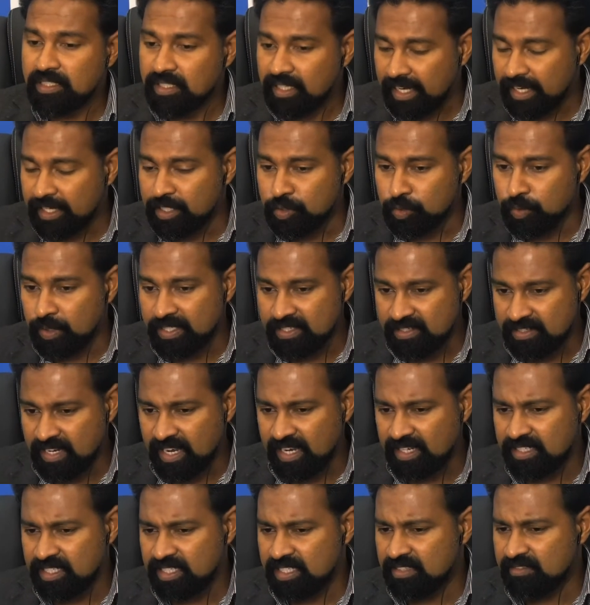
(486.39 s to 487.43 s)
and you
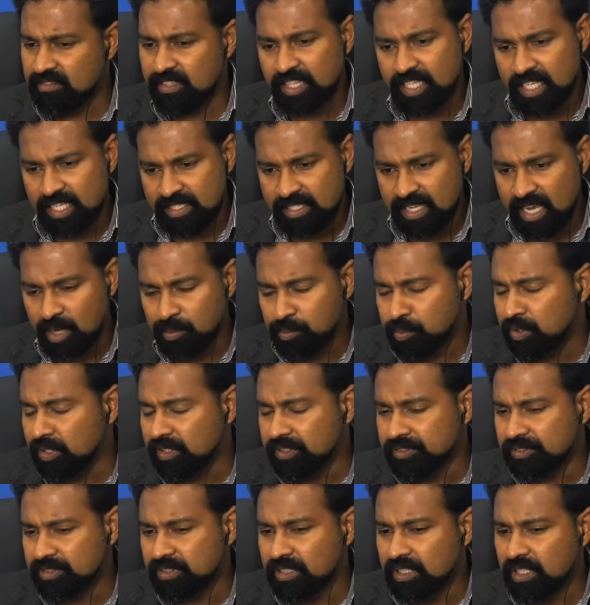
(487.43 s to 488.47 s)
extend it with
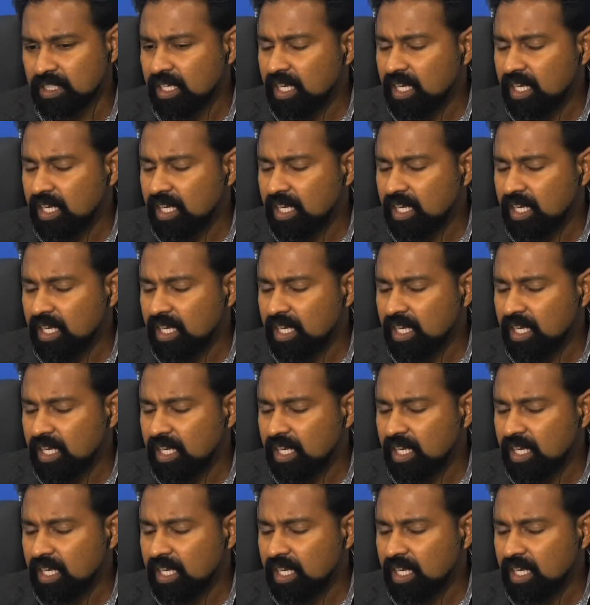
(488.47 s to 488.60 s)
examples,